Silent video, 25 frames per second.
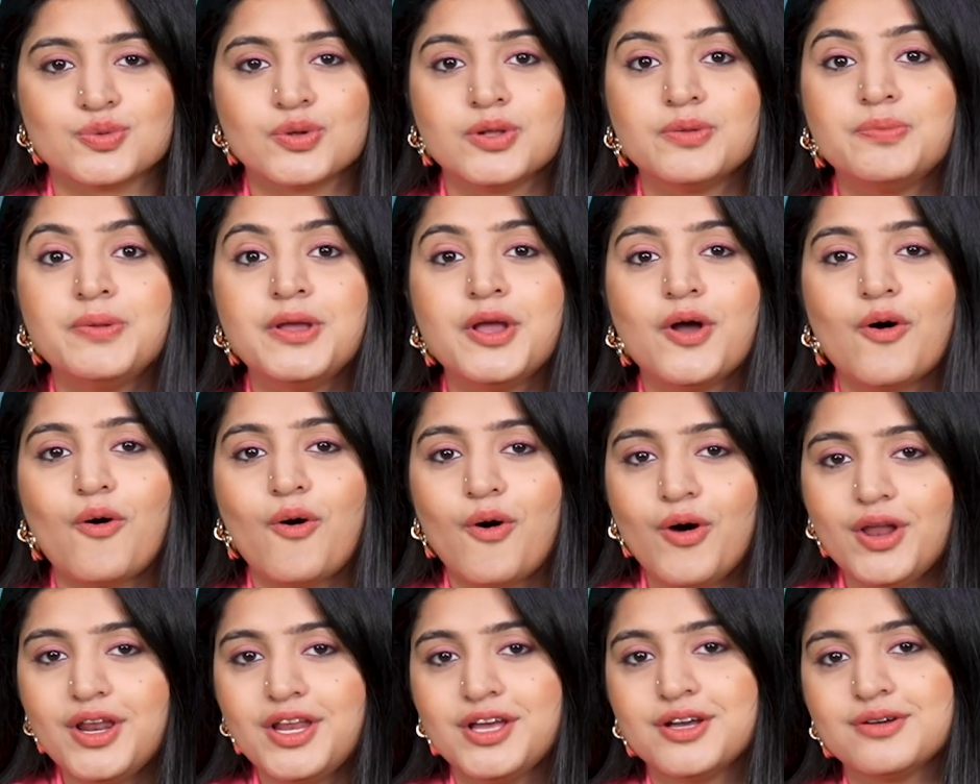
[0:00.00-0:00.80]
will be
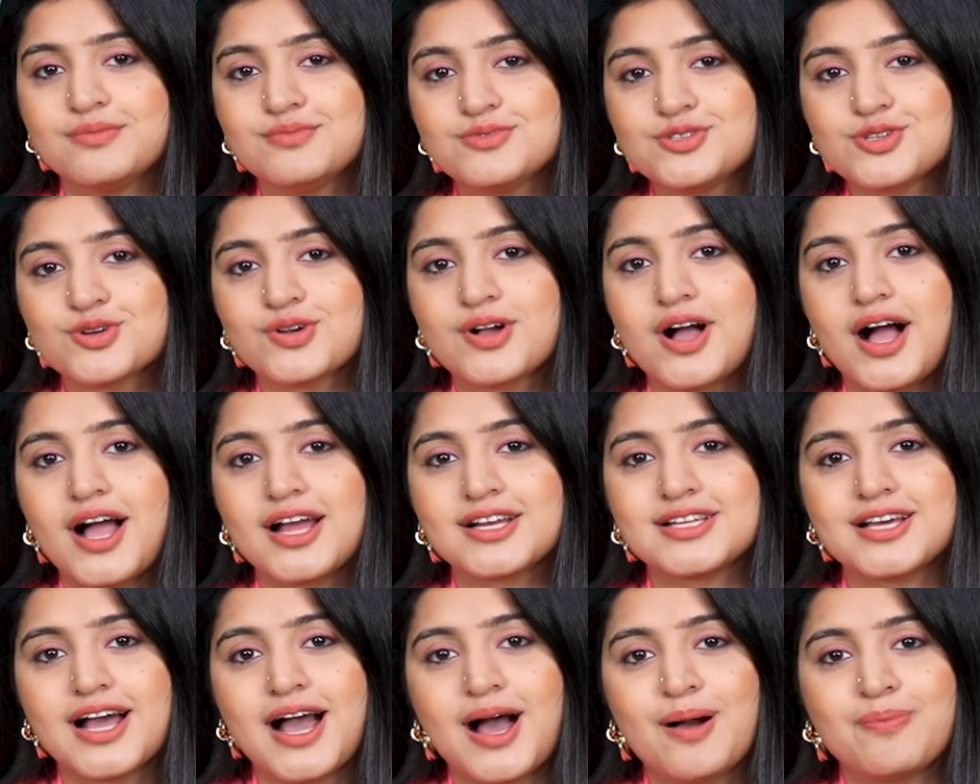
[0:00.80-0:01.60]
on him to
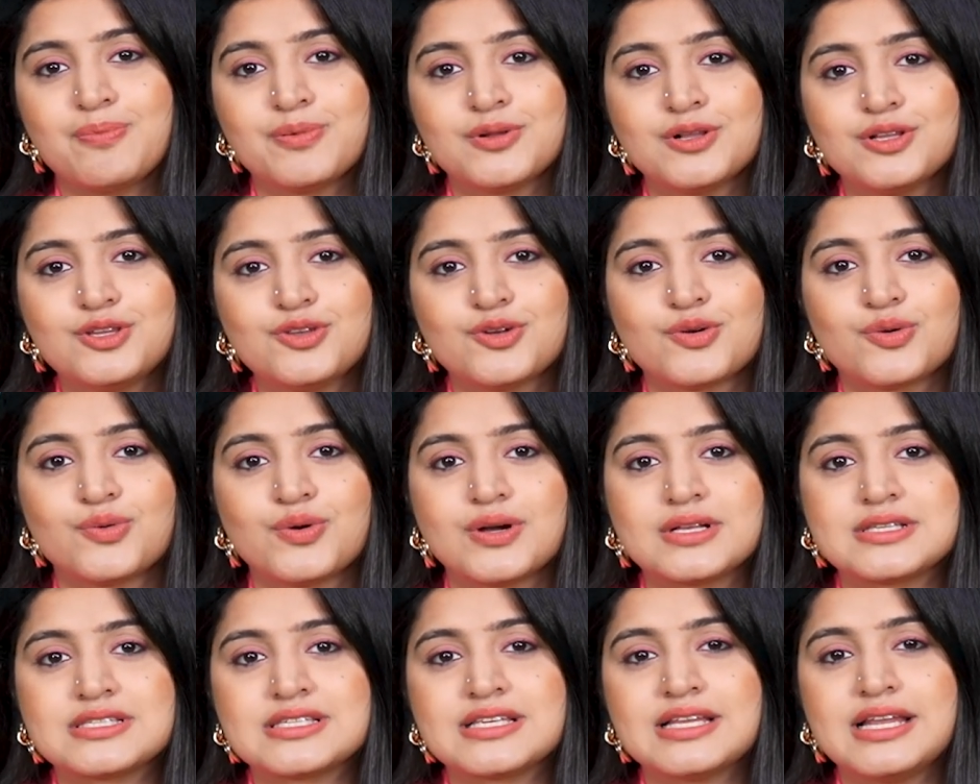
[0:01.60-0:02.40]
guide Apple through
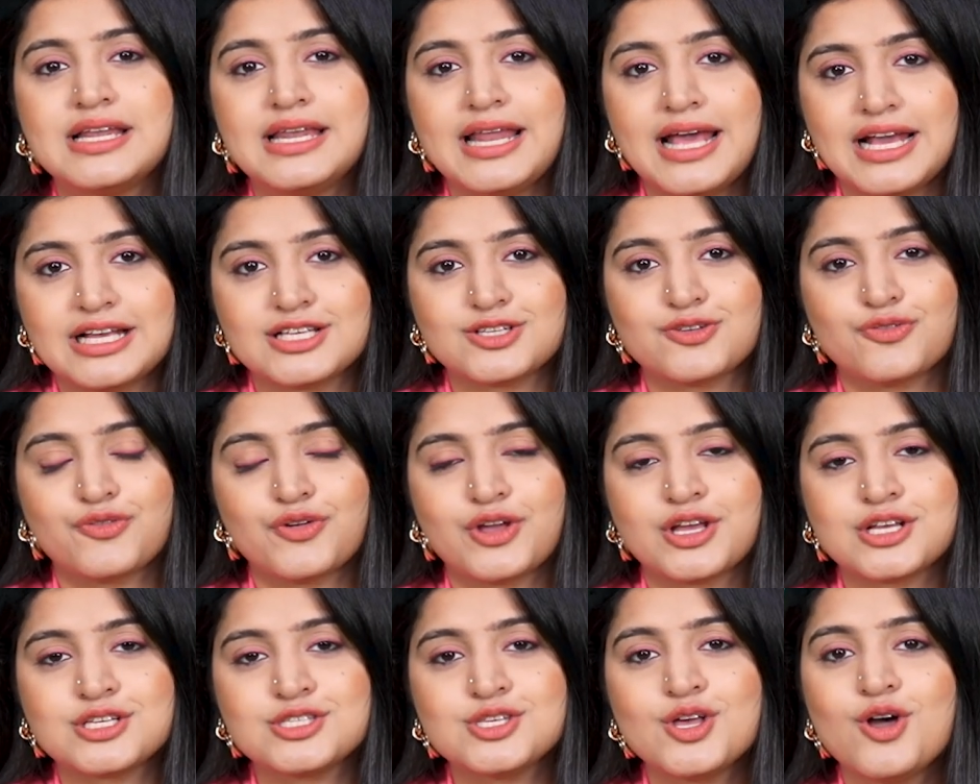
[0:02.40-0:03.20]
its next
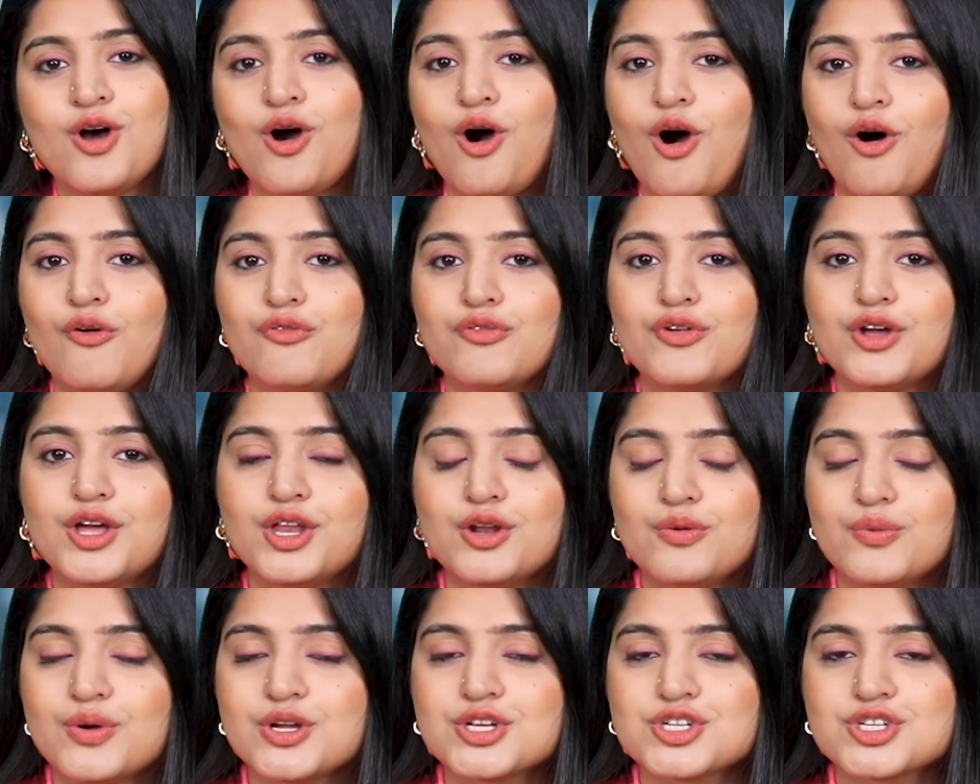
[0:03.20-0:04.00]
phase of
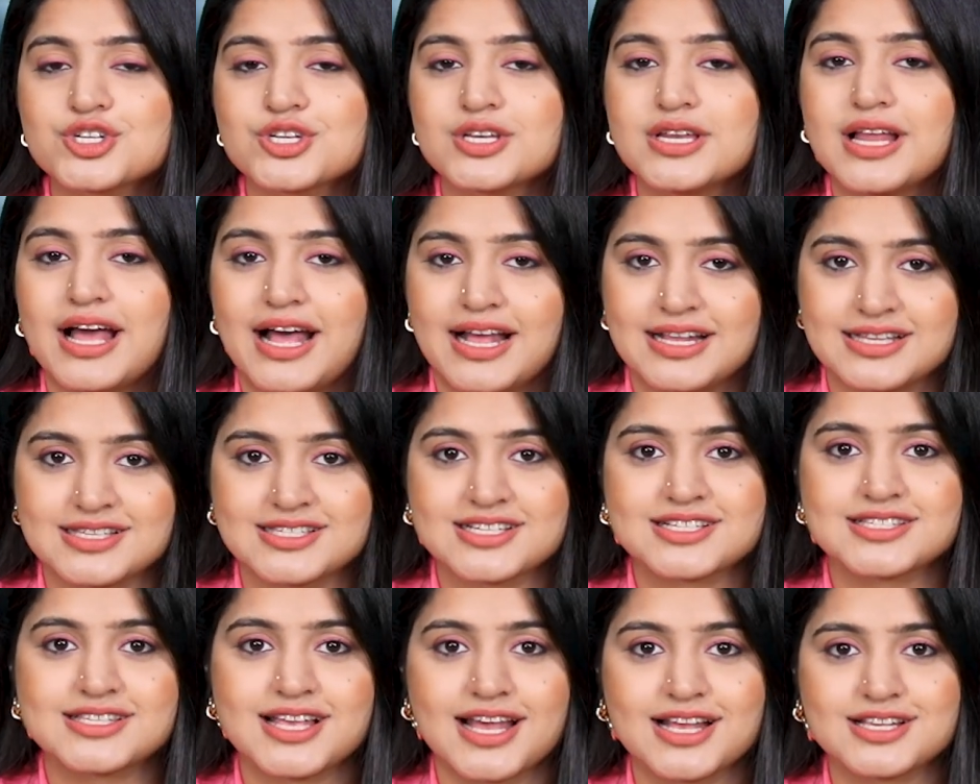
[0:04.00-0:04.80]
innovation and
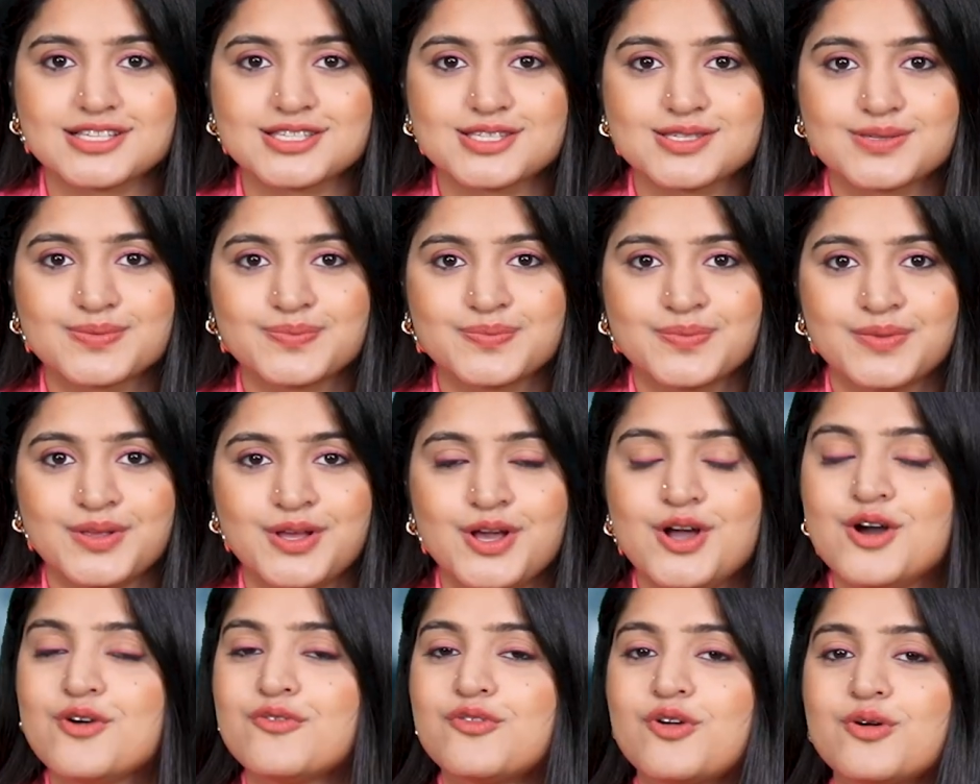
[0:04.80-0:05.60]
success.
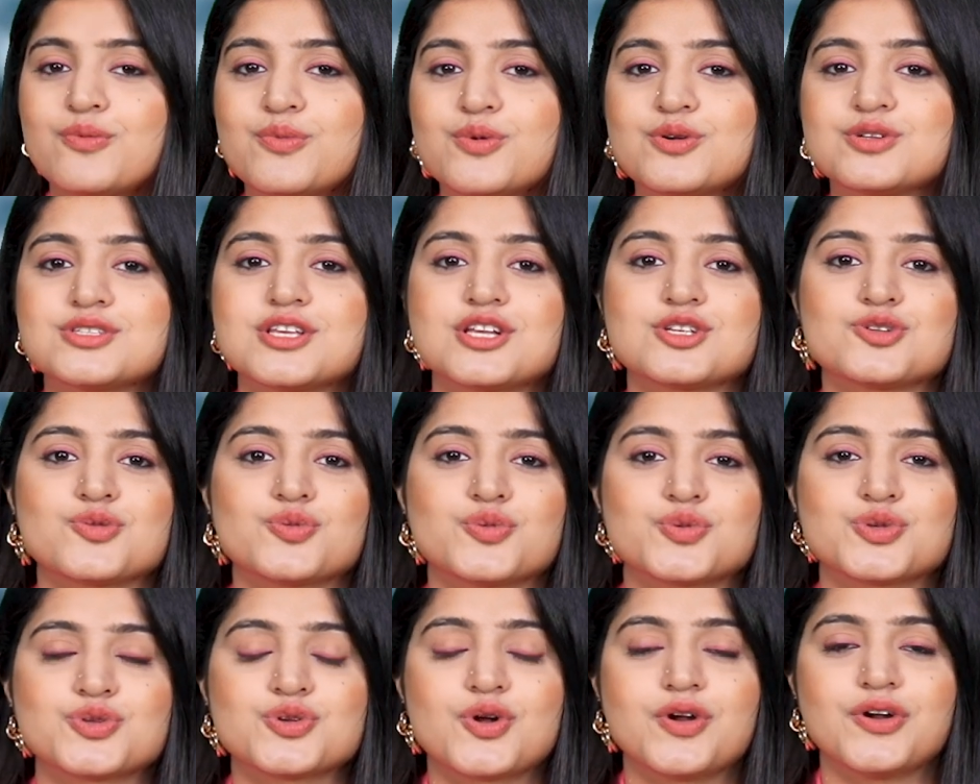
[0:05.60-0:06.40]
For more such
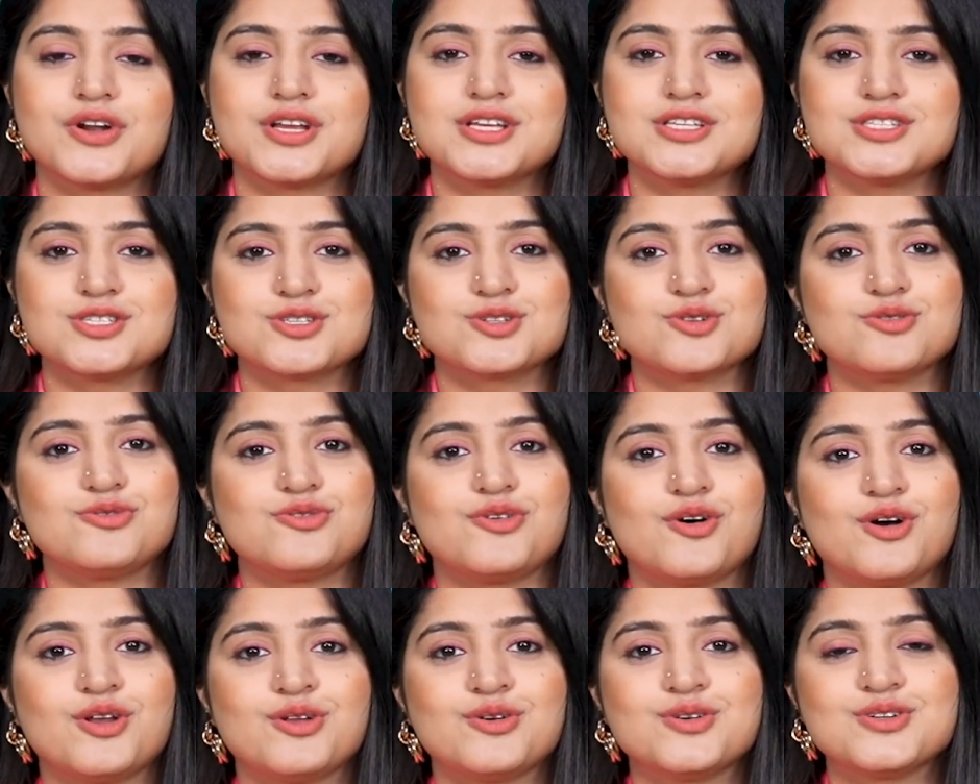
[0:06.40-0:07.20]
stories, do
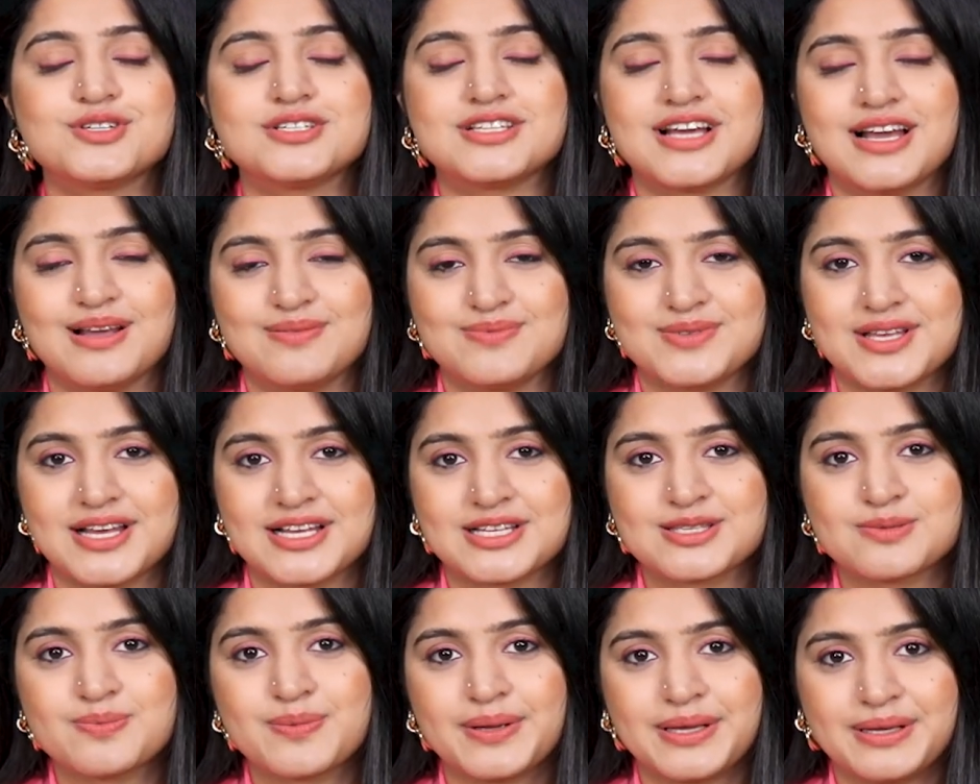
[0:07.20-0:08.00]
follow Times
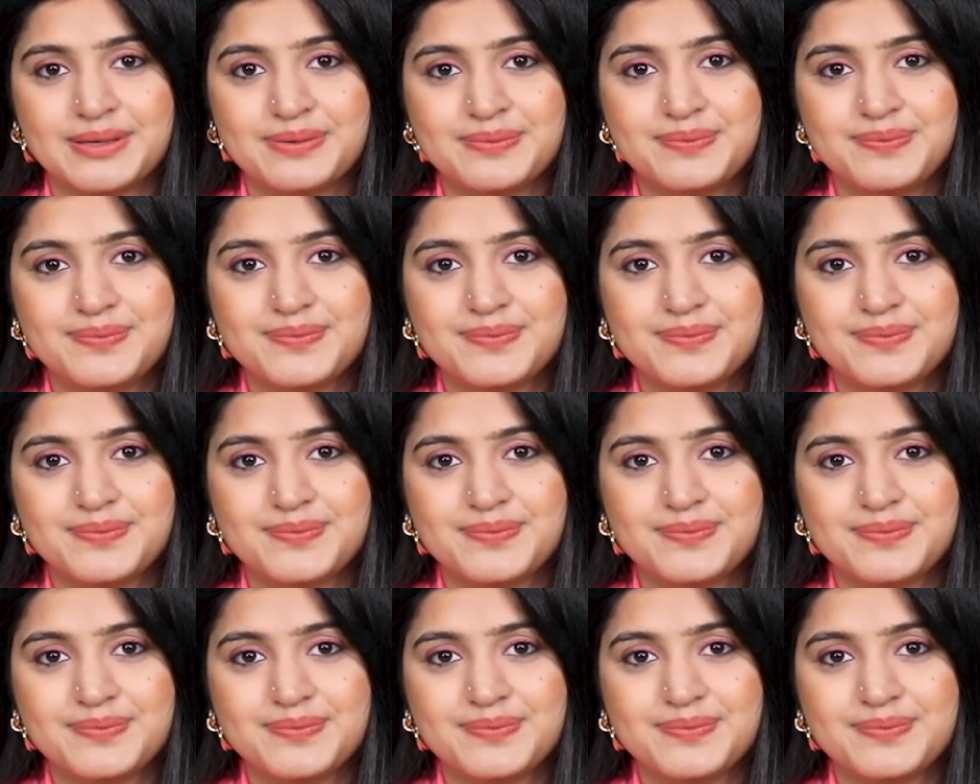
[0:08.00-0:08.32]
XP.